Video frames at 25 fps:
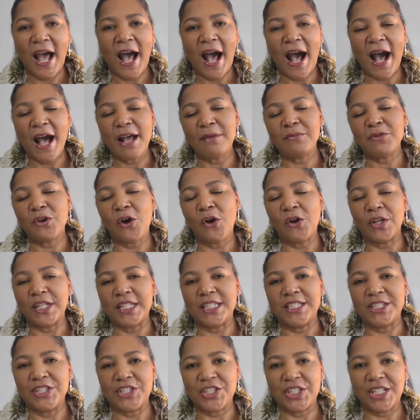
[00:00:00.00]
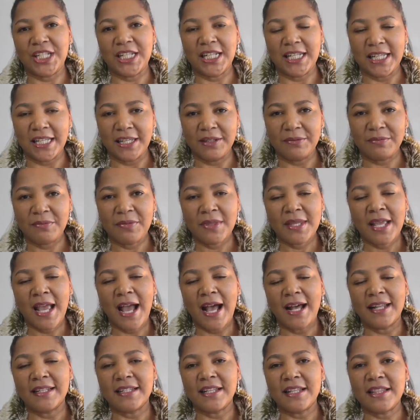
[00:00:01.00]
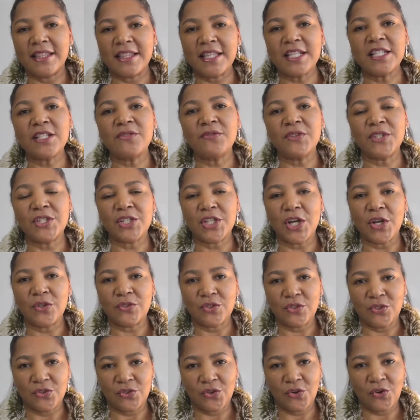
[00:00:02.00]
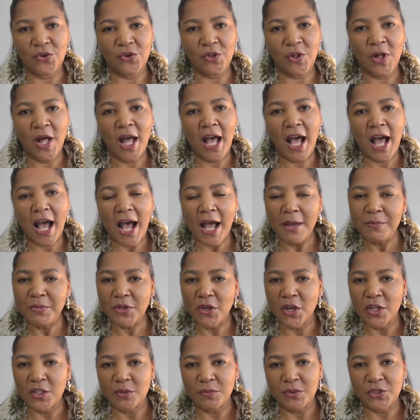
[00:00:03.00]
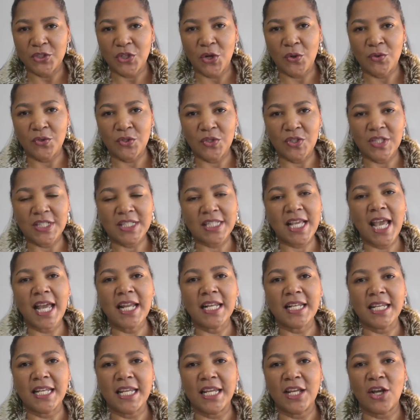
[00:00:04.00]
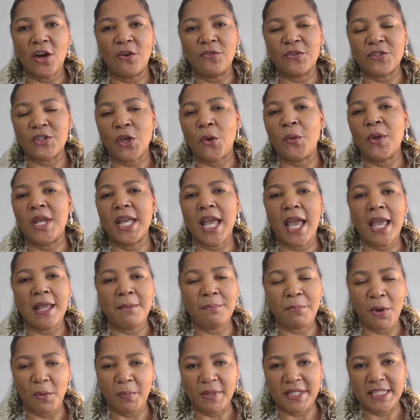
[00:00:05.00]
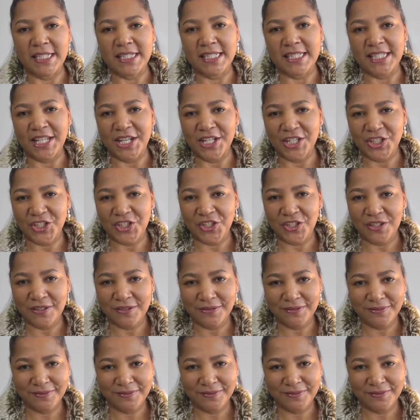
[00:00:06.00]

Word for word: I'm Colleen G Lea and in this video tutorial I'm going to be showing you the technique of sewing a bobbin stitch.